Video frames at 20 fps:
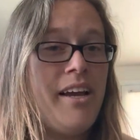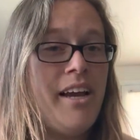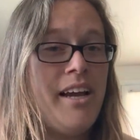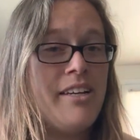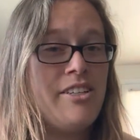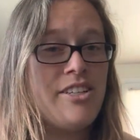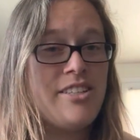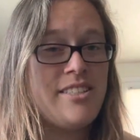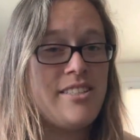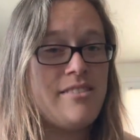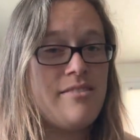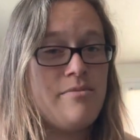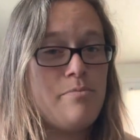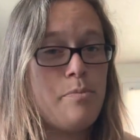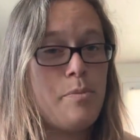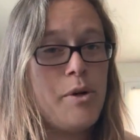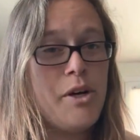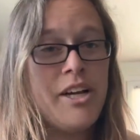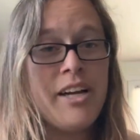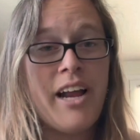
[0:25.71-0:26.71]
and just
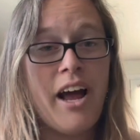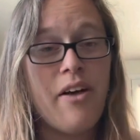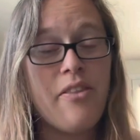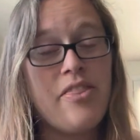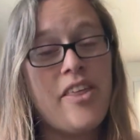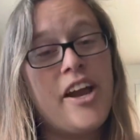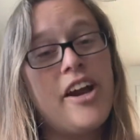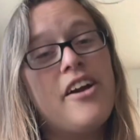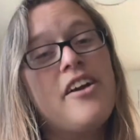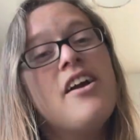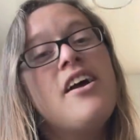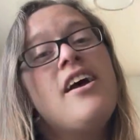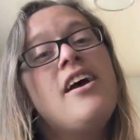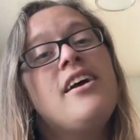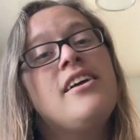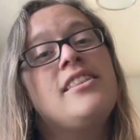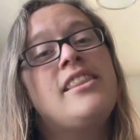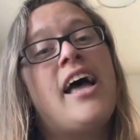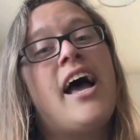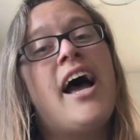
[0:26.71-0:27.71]
put it out there
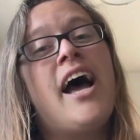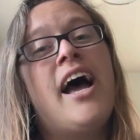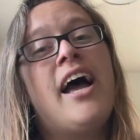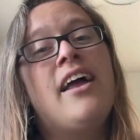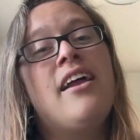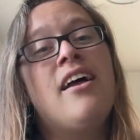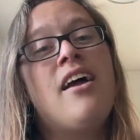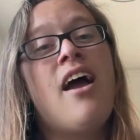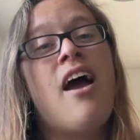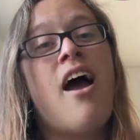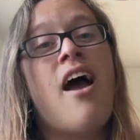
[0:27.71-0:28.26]
that